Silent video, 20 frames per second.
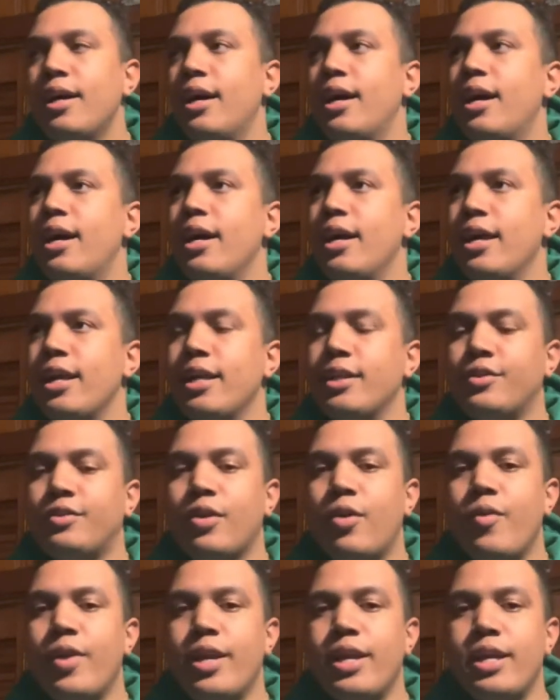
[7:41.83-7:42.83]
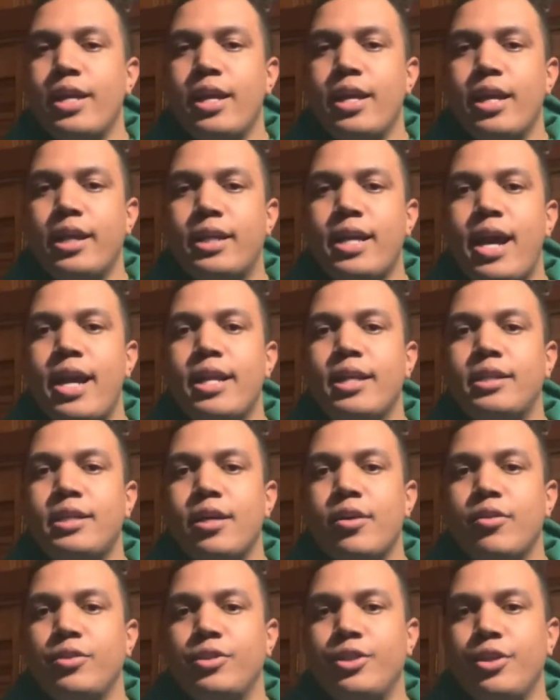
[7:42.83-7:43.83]
Uh, and so it, it kind of
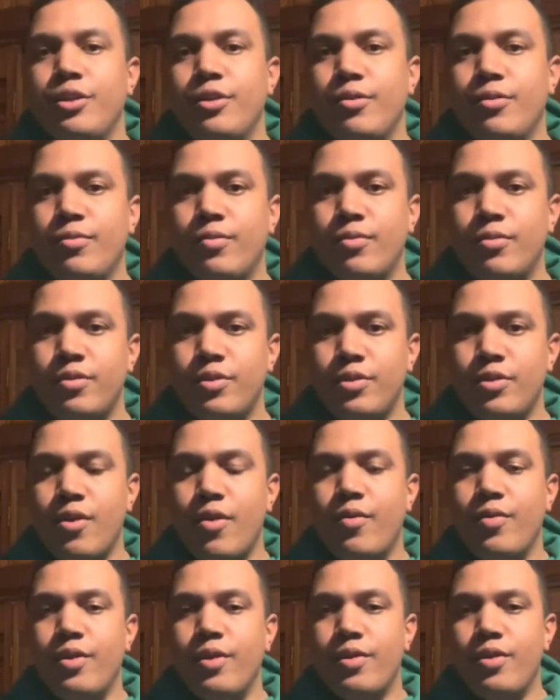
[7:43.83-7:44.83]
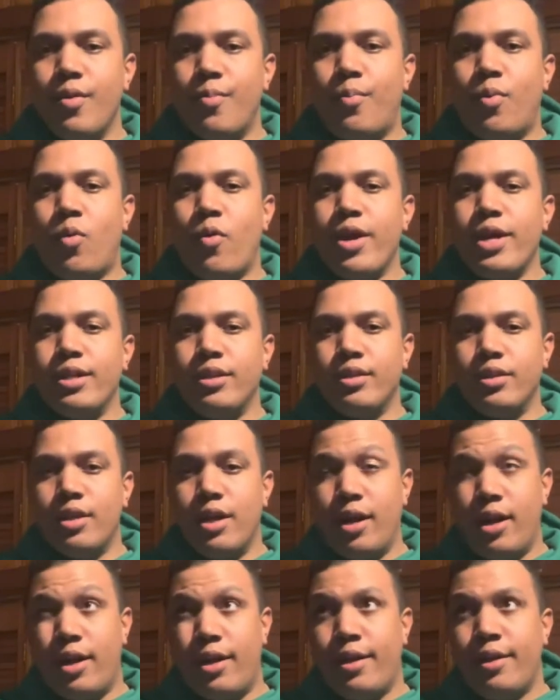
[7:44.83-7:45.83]
tells you, you know, the, the point,
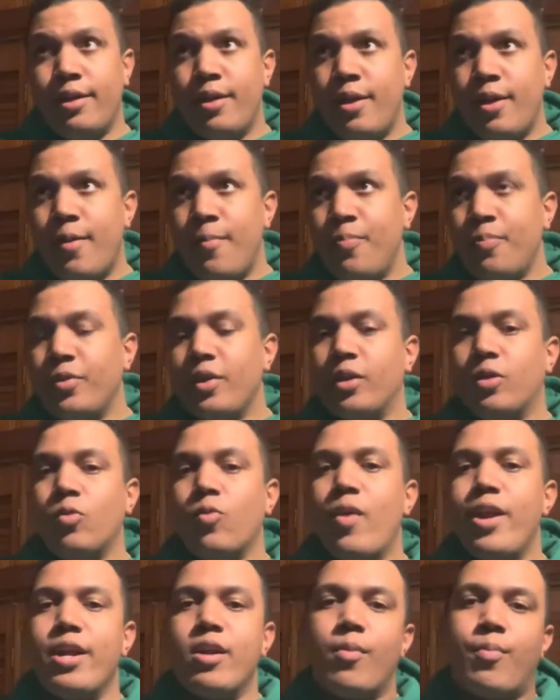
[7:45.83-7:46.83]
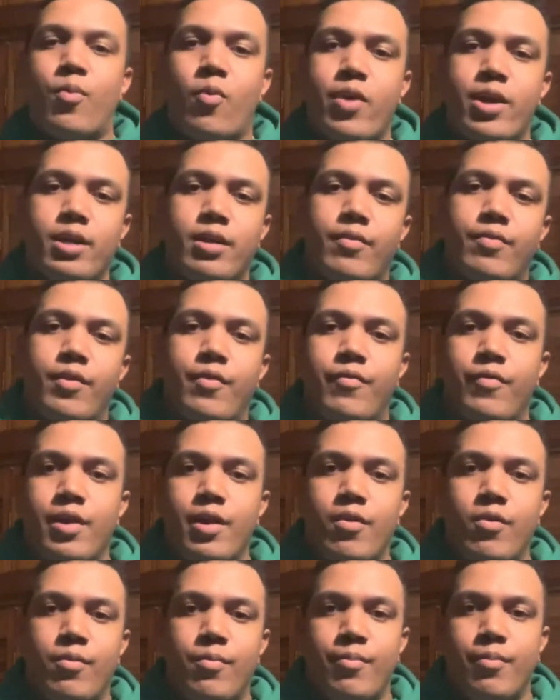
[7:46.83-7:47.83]
the, the greater point of the
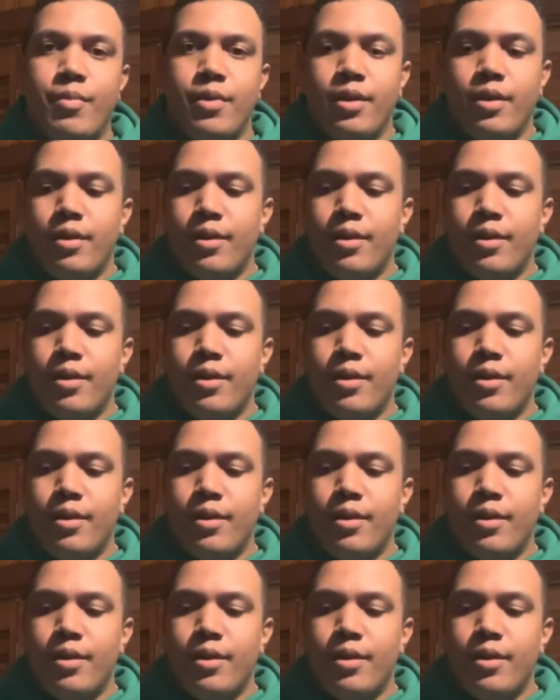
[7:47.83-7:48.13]
film